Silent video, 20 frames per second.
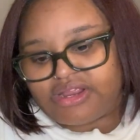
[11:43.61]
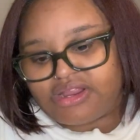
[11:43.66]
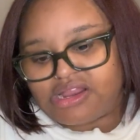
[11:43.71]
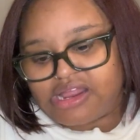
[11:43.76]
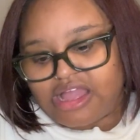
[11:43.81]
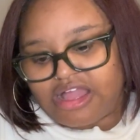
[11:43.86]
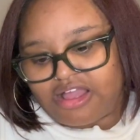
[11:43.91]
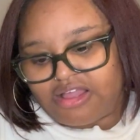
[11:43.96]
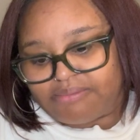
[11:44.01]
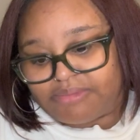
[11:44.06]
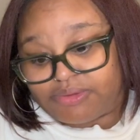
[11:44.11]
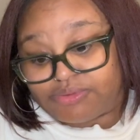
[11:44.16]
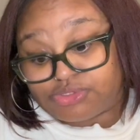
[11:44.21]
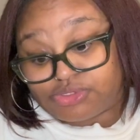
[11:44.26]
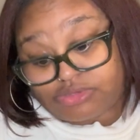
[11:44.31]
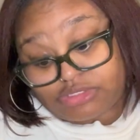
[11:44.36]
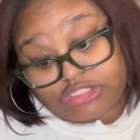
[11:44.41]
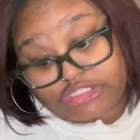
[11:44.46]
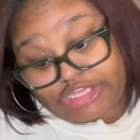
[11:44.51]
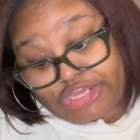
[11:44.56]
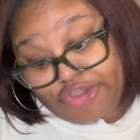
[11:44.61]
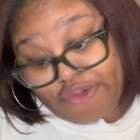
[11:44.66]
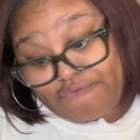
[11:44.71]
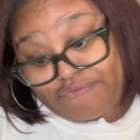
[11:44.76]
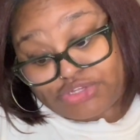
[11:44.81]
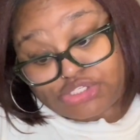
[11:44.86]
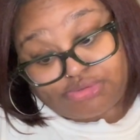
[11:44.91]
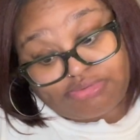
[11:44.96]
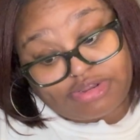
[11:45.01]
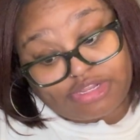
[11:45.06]
It was on sale
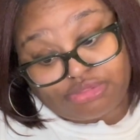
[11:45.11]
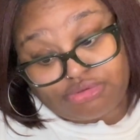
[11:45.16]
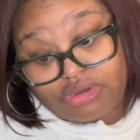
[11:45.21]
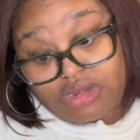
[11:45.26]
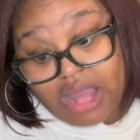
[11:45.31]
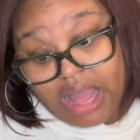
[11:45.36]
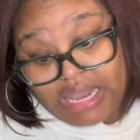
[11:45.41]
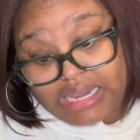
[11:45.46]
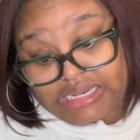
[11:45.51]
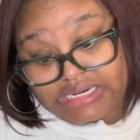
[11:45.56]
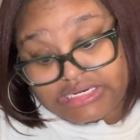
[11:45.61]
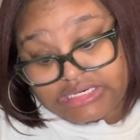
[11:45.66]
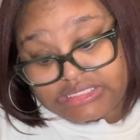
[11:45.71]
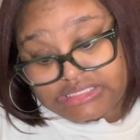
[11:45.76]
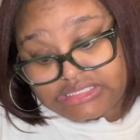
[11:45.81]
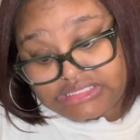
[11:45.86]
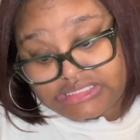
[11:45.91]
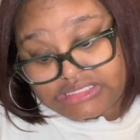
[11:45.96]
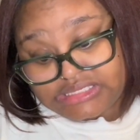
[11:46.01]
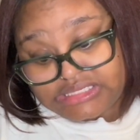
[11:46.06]
for $23,